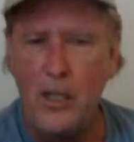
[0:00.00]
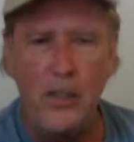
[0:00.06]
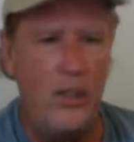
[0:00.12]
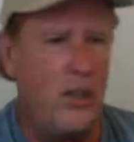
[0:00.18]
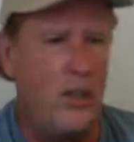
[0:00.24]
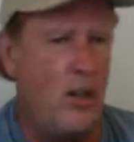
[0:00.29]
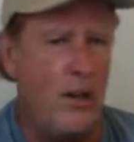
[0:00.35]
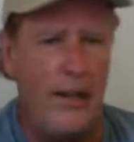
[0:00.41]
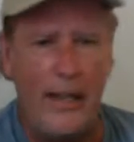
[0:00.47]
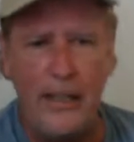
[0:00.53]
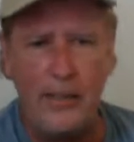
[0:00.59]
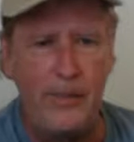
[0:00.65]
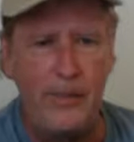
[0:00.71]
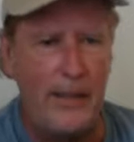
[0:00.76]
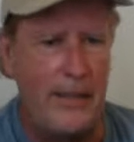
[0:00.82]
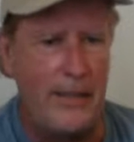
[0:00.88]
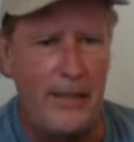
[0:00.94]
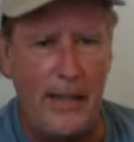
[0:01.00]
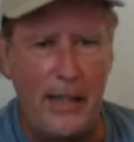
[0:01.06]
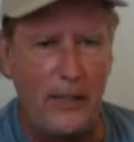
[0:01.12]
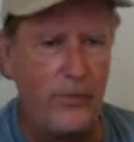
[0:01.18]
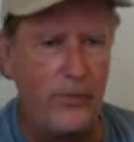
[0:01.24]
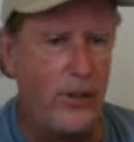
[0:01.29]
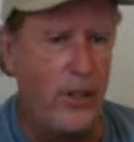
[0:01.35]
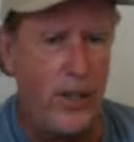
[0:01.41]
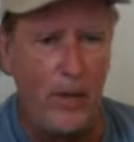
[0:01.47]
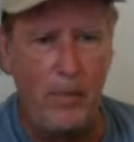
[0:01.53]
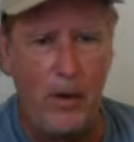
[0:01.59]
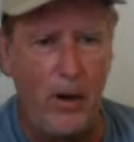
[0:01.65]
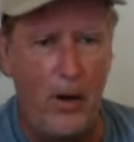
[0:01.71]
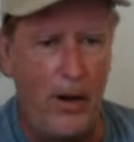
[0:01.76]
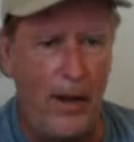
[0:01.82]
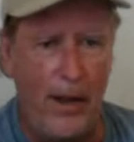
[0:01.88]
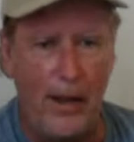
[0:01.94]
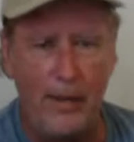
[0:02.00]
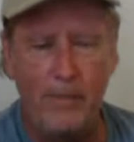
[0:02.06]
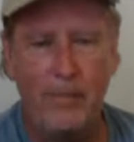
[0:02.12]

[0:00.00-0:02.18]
No lesbian sex for you, boy.